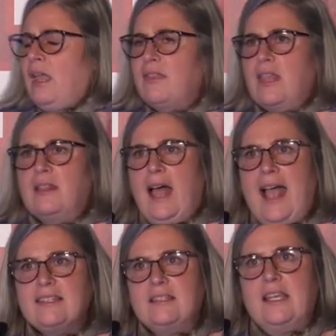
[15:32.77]
And then
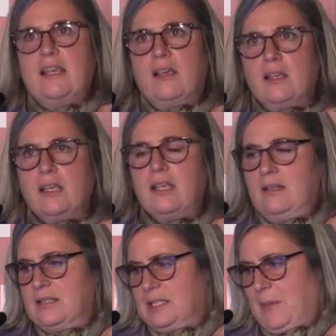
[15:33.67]
lastly, in
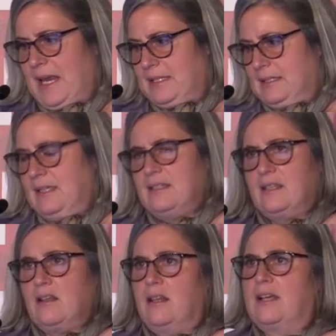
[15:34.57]
this space is
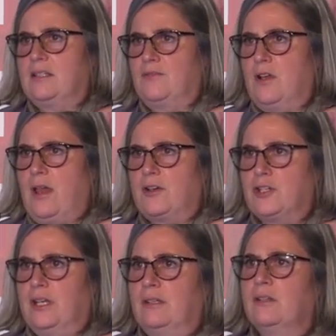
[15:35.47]
the collective
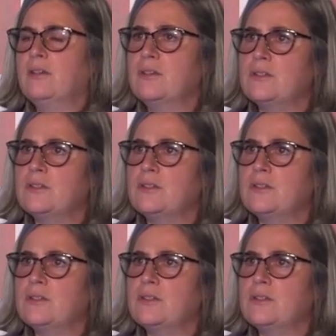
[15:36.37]
collection.